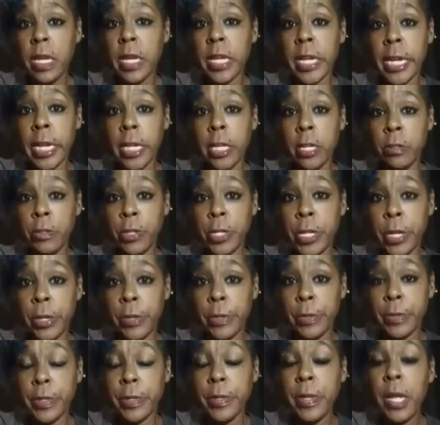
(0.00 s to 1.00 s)
it ain't no
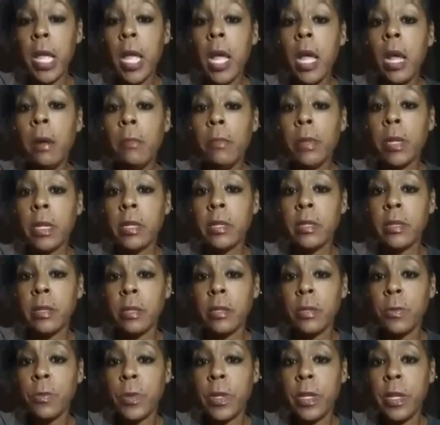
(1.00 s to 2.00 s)
joke. Because
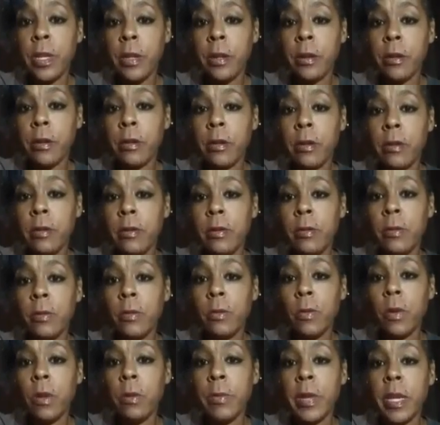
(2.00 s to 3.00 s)
this one here
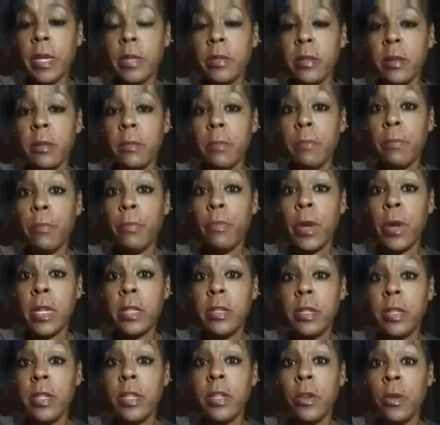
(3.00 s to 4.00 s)
will make some
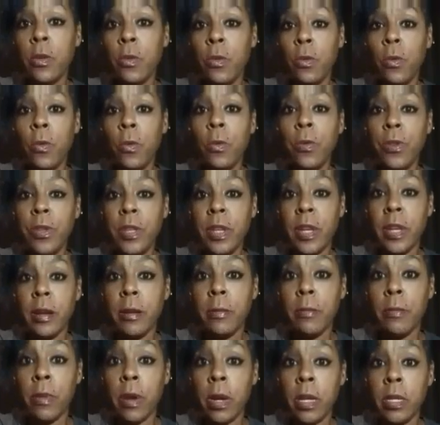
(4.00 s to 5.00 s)
pretty cool
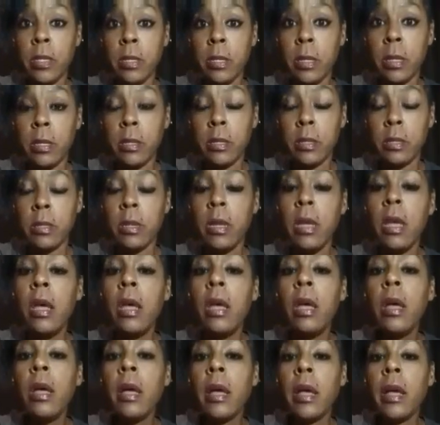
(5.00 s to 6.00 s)
damn bracelets.
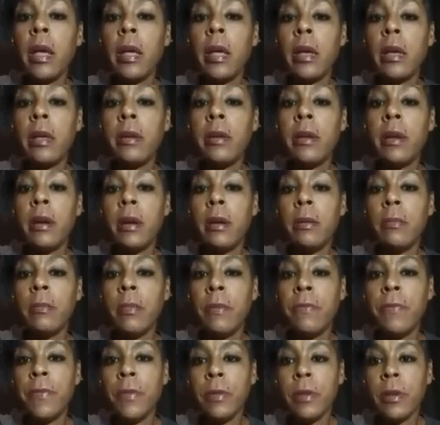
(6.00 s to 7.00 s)
And
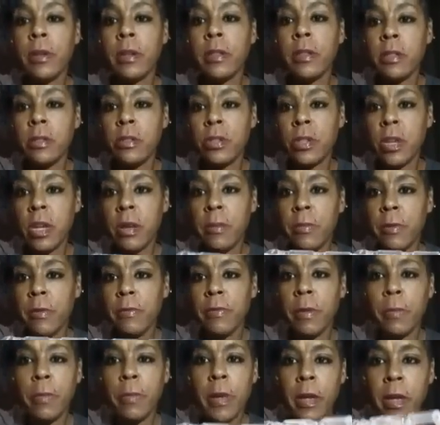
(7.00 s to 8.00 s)
if you look at the shape
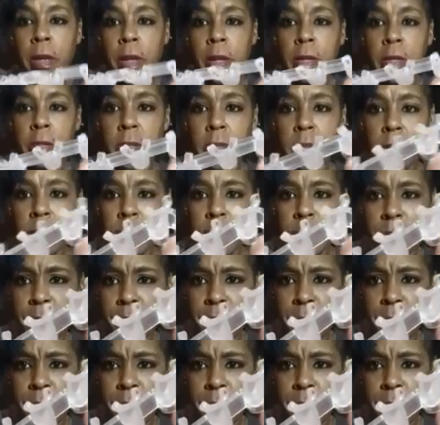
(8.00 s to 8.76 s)
of the pegs,